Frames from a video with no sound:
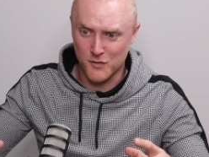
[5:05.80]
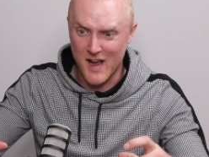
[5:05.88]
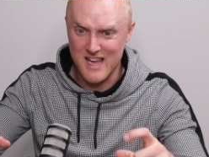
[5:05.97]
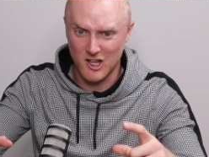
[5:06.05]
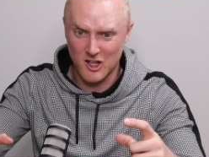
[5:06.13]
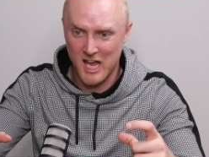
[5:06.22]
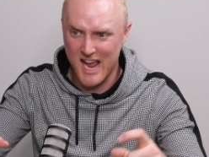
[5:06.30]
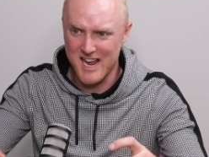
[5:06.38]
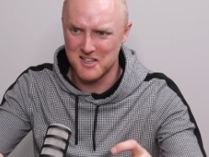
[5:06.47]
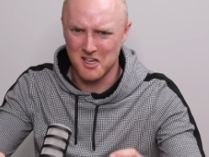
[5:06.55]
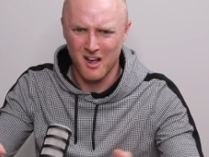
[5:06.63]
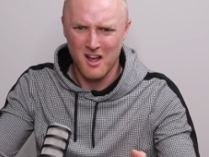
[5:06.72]
a fake no,
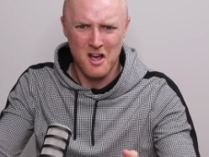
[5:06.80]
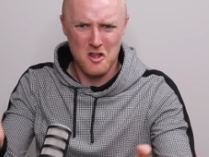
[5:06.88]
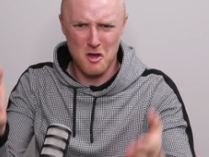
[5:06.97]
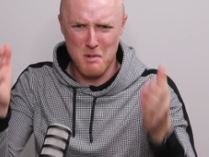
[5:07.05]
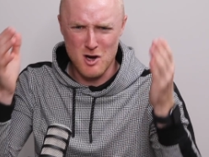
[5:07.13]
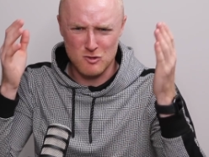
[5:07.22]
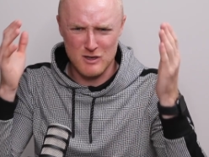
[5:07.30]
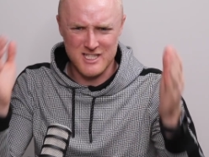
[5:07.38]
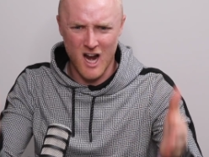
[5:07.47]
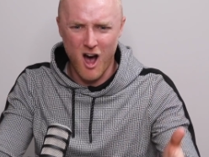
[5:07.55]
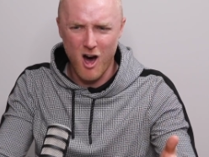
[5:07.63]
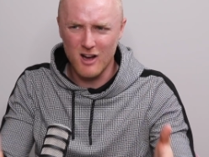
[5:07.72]
kid. No, I'm the not most
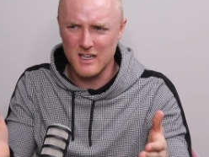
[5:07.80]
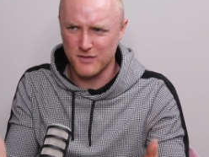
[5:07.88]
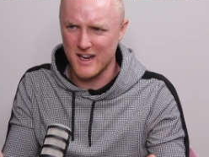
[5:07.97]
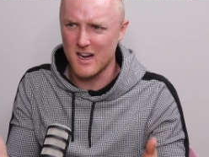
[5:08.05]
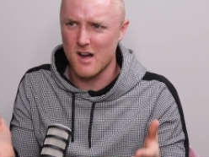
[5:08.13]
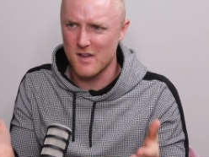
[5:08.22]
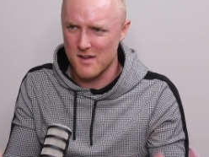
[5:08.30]
retarded thing I've